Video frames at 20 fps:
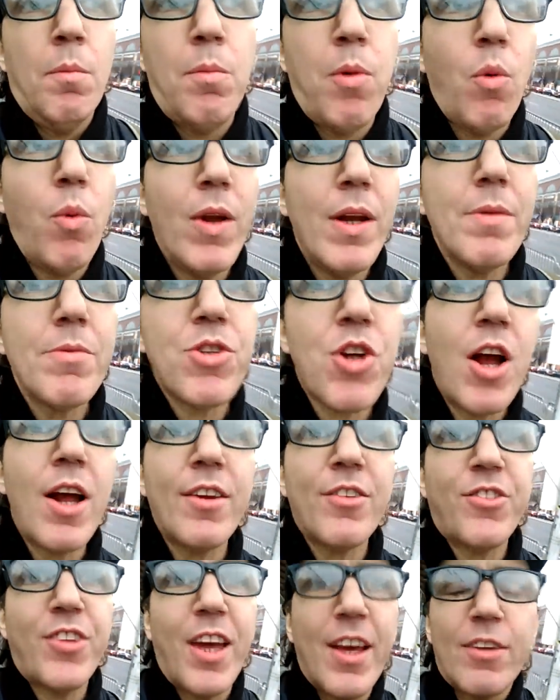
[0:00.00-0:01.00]
but what I'm
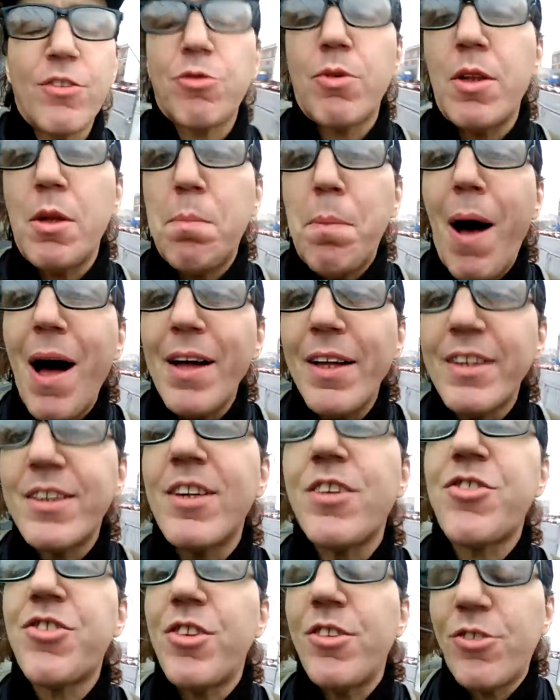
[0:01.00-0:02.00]
trying to say is when the
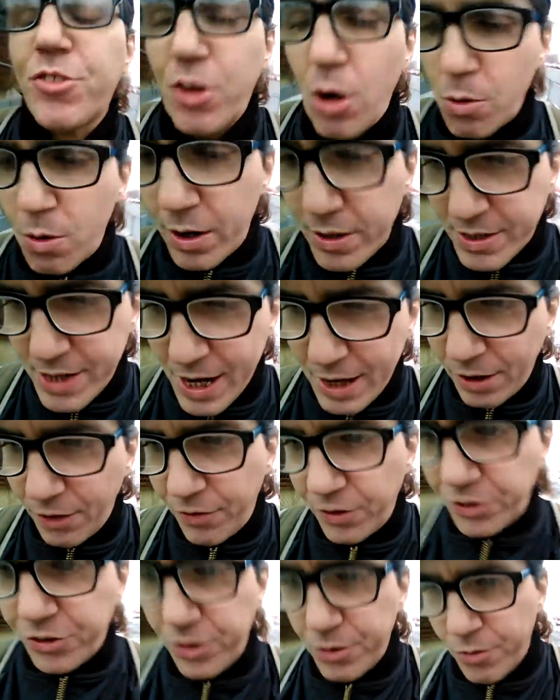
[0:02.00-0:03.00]
politicians go on
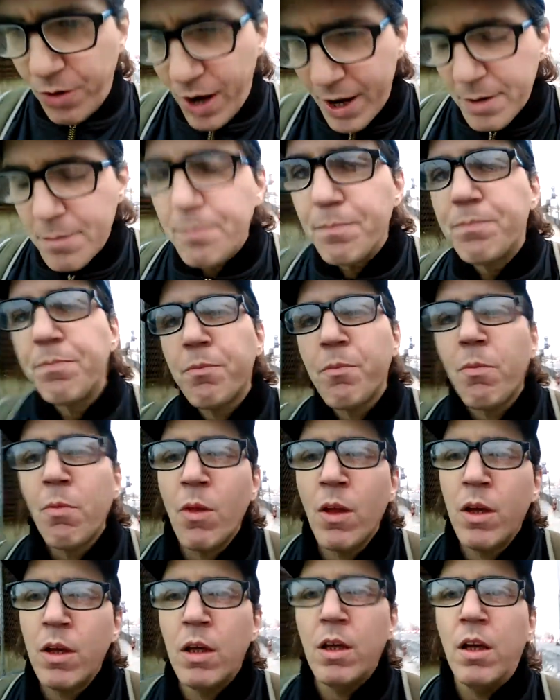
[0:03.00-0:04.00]
television, right?
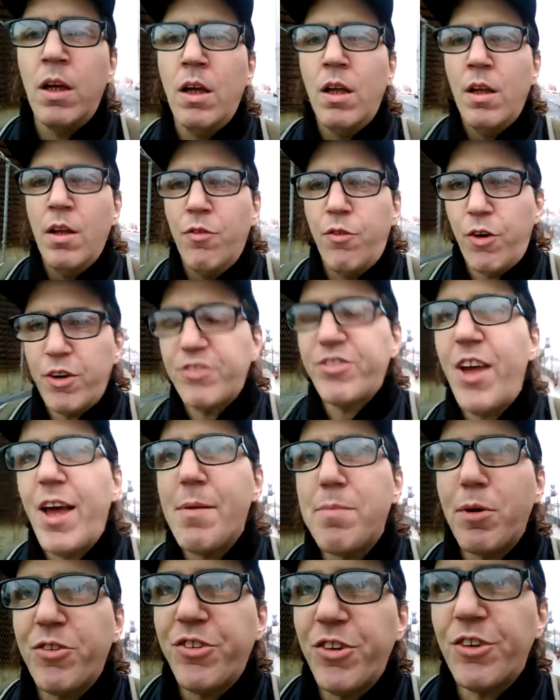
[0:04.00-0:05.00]
For
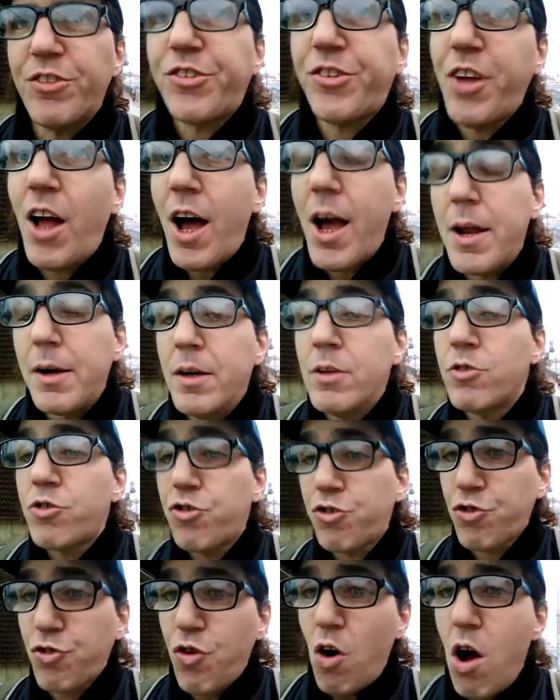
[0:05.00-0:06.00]
example, Jill Stein,
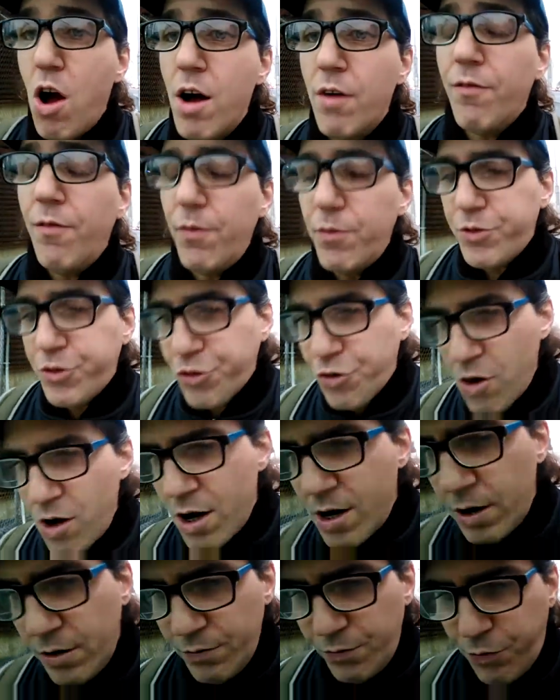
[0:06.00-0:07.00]
strong,
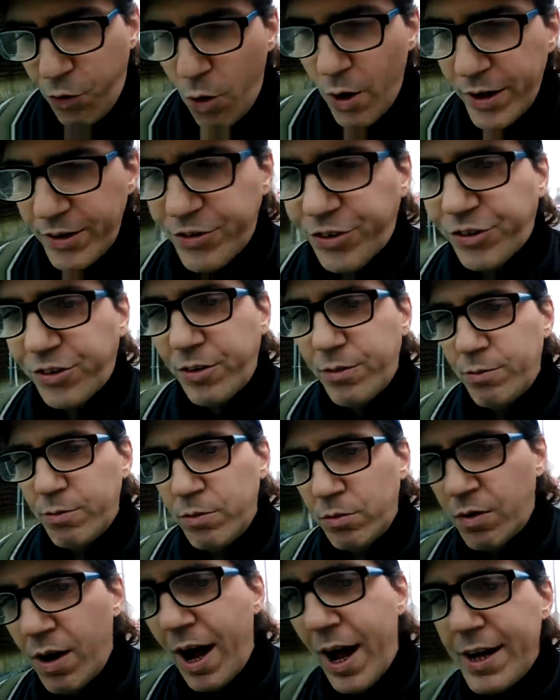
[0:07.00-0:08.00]
strong voice,
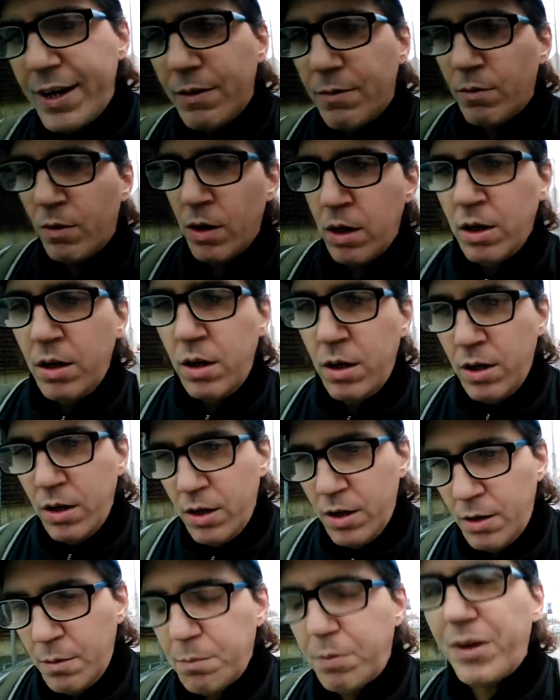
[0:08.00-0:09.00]
right?
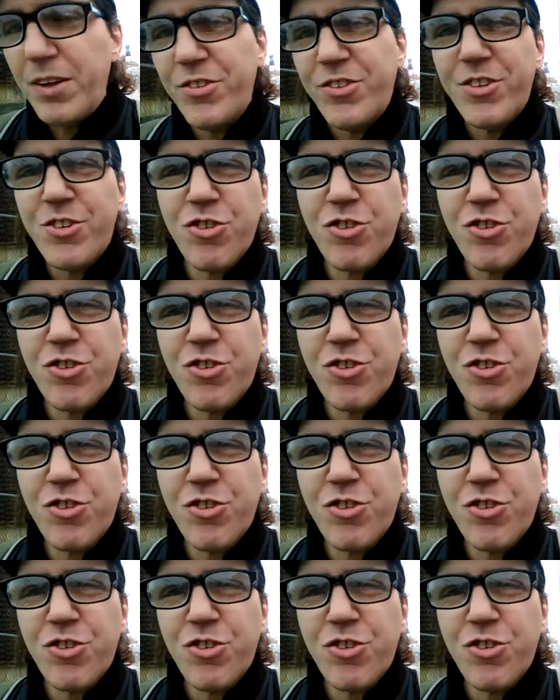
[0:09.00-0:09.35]
But is